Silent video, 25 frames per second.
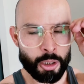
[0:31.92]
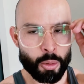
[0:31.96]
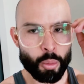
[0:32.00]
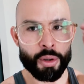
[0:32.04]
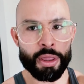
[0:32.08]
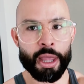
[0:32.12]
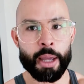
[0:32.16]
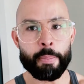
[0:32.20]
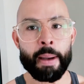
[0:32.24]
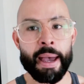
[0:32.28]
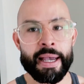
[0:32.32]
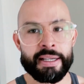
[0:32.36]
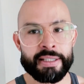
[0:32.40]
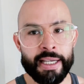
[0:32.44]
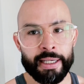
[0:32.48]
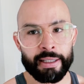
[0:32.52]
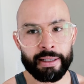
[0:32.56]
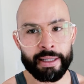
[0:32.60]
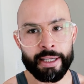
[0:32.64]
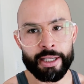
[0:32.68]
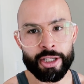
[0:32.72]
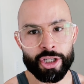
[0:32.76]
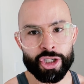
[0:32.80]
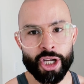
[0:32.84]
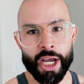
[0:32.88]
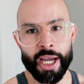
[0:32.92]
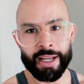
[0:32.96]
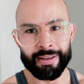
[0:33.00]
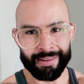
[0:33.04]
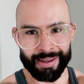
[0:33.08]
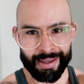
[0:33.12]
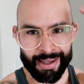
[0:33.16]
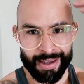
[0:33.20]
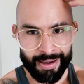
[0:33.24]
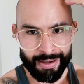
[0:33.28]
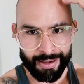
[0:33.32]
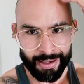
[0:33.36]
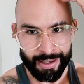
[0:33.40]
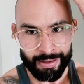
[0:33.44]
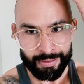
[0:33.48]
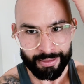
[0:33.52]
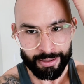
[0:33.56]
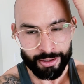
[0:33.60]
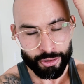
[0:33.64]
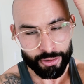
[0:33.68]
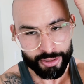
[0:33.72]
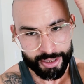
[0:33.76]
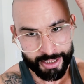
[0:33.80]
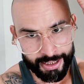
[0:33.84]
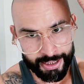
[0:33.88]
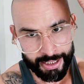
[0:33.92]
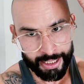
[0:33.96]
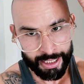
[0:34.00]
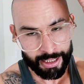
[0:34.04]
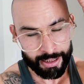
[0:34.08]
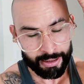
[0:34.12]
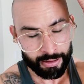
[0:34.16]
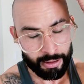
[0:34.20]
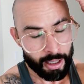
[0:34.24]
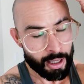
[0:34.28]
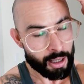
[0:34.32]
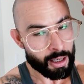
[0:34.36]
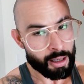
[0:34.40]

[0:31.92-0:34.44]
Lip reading: where they basically inject ink into your skin,